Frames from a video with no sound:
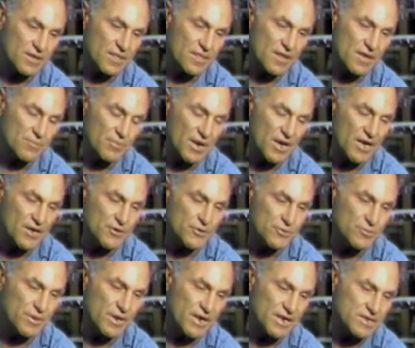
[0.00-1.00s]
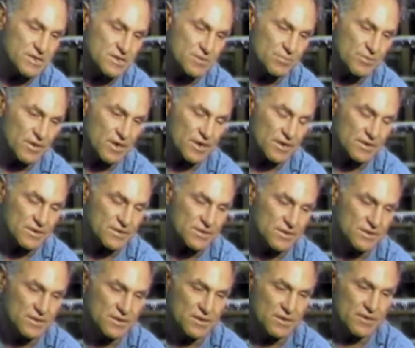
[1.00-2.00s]
They buy who buys the product.
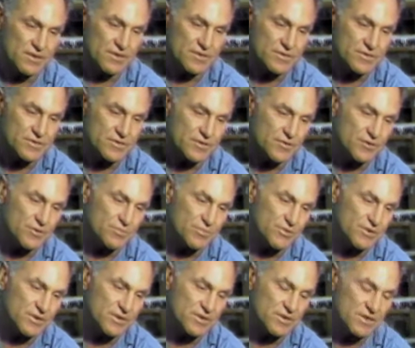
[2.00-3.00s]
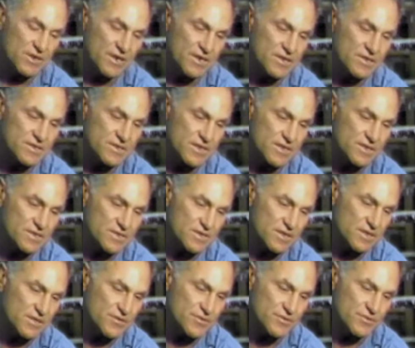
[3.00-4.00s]
So you put ten cents
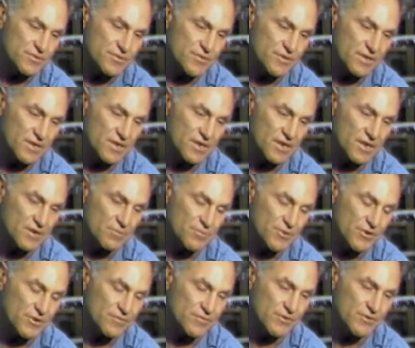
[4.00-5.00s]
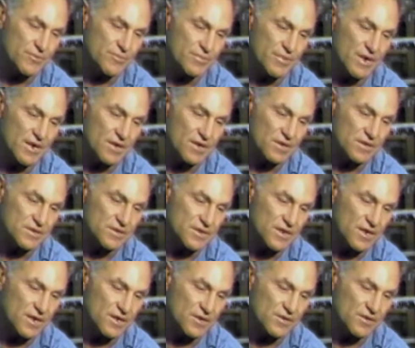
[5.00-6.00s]
into the uh, perfume bottle, a
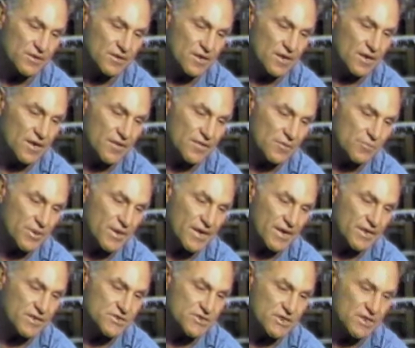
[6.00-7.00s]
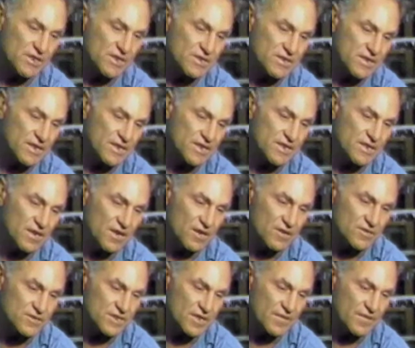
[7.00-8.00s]
dollar on the packaging, and ten
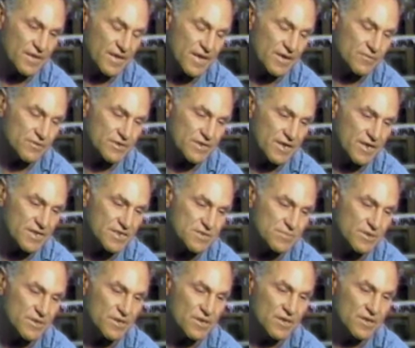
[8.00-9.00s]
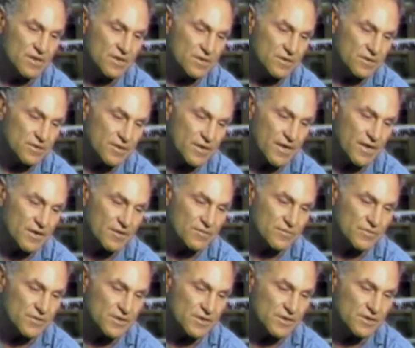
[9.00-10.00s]
dollars on the advertisement. You
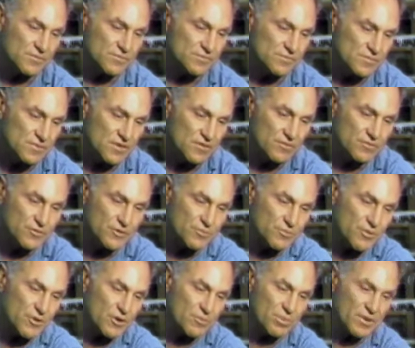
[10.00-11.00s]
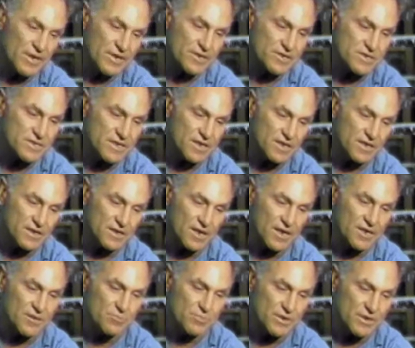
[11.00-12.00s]
have uh, football players selling
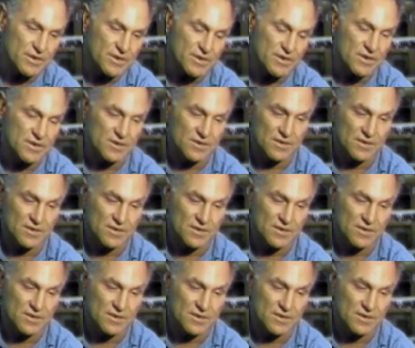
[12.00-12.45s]
light beer.